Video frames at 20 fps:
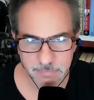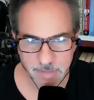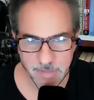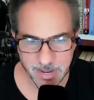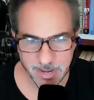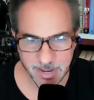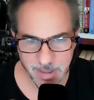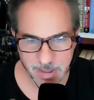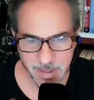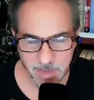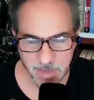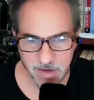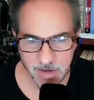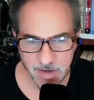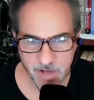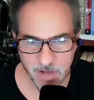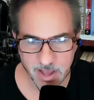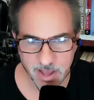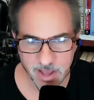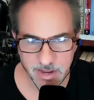I came out of
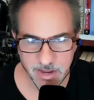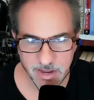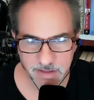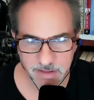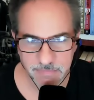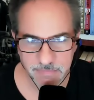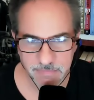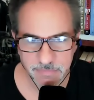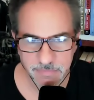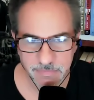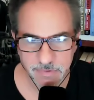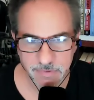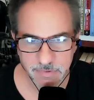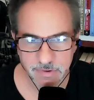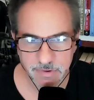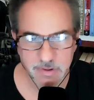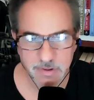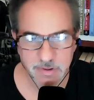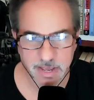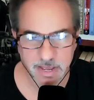hiding.
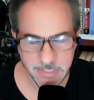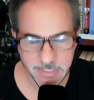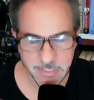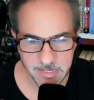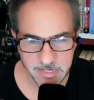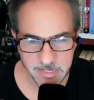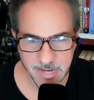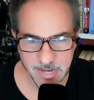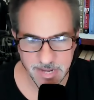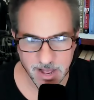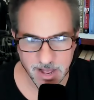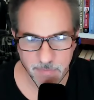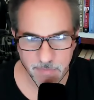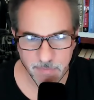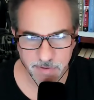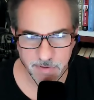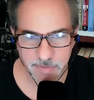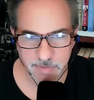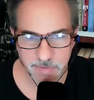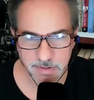I did the
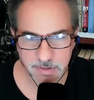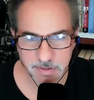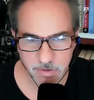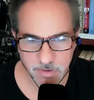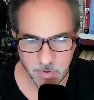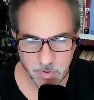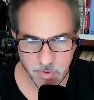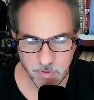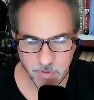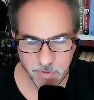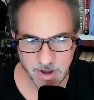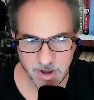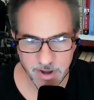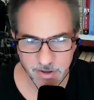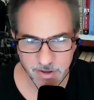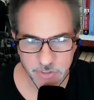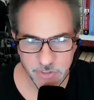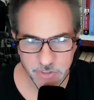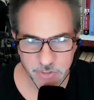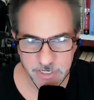album, and then we put
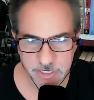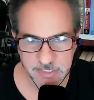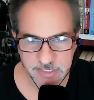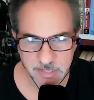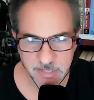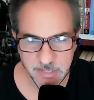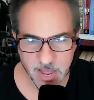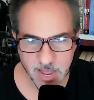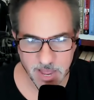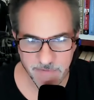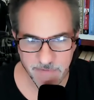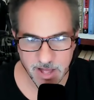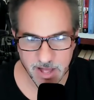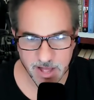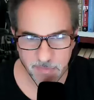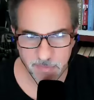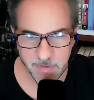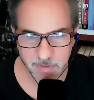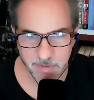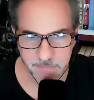out a cheesy live
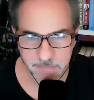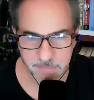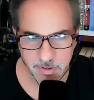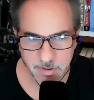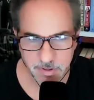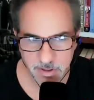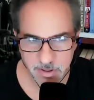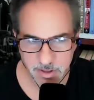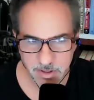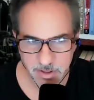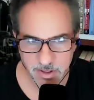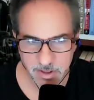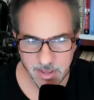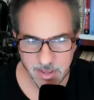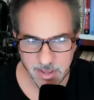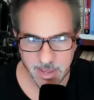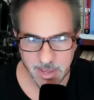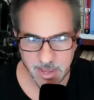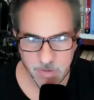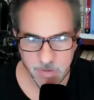album,
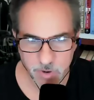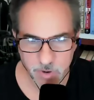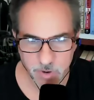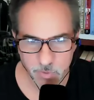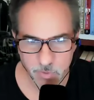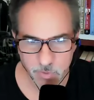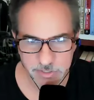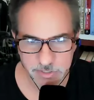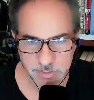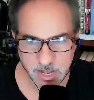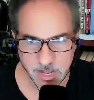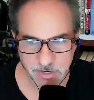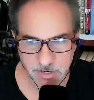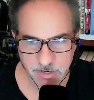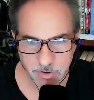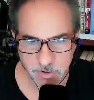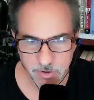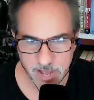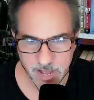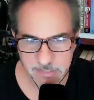and we were done.
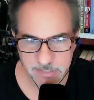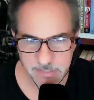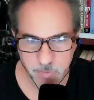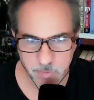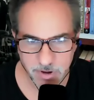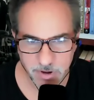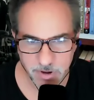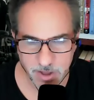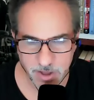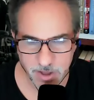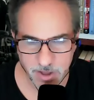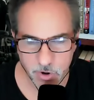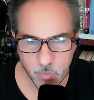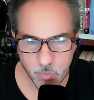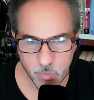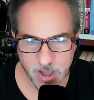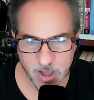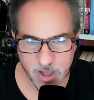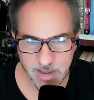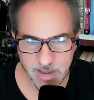You guys put out
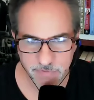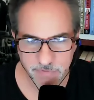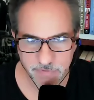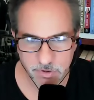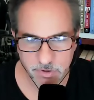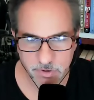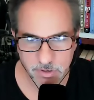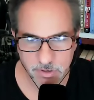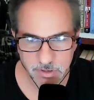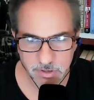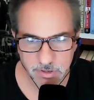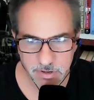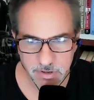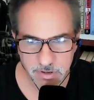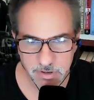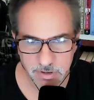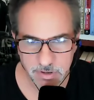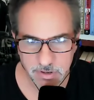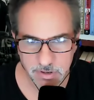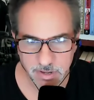Arrival,
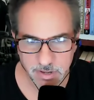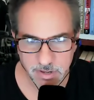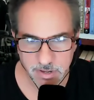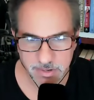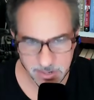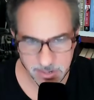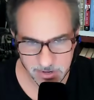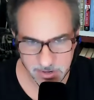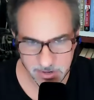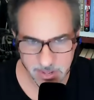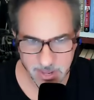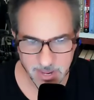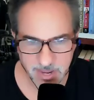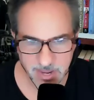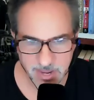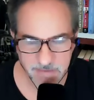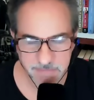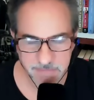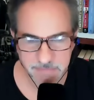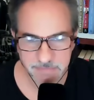and then
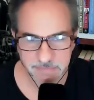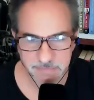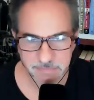they